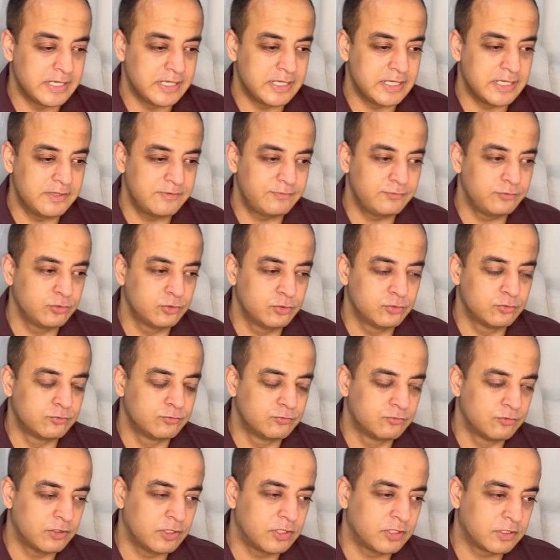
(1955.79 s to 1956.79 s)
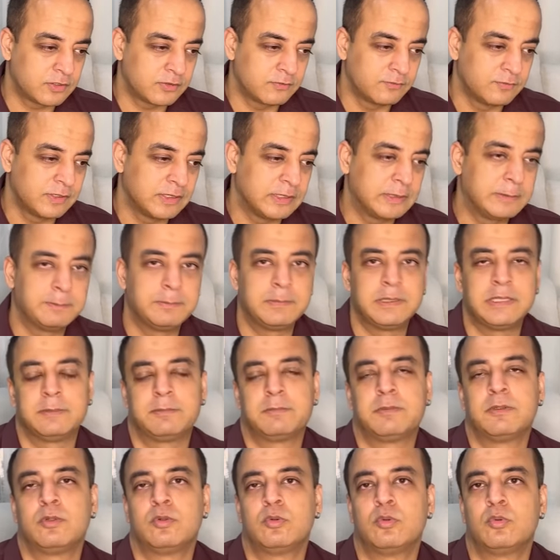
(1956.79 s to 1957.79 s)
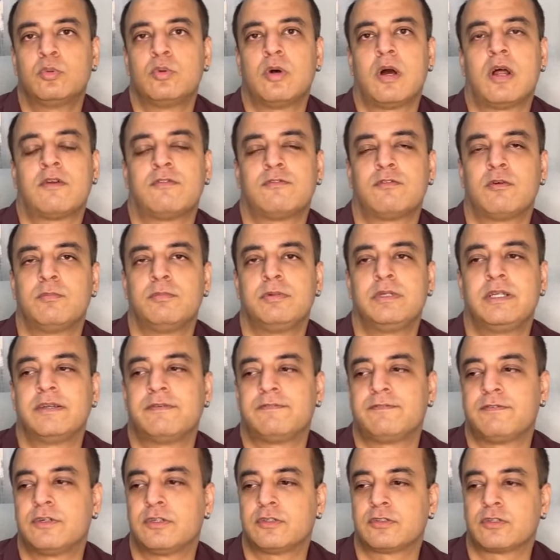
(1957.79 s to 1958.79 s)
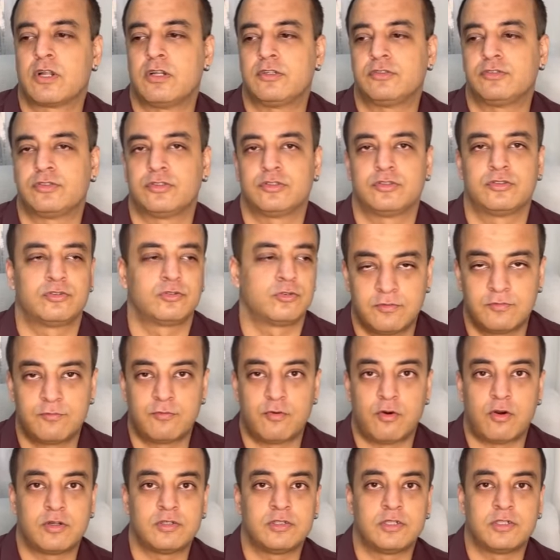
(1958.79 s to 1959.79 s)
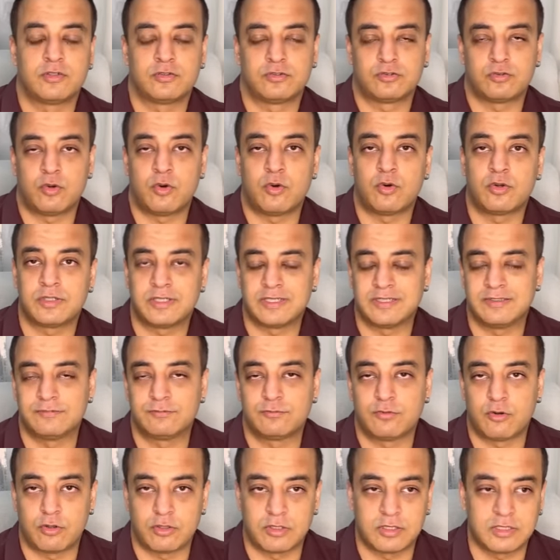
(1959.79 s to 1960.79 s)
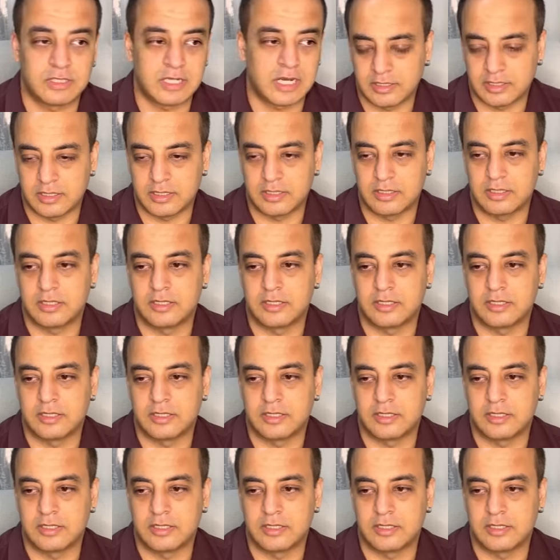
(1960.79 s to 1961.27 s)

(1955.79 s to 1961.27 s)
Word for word: If you work with people who are from different cultures, foreigners, or in foreign land,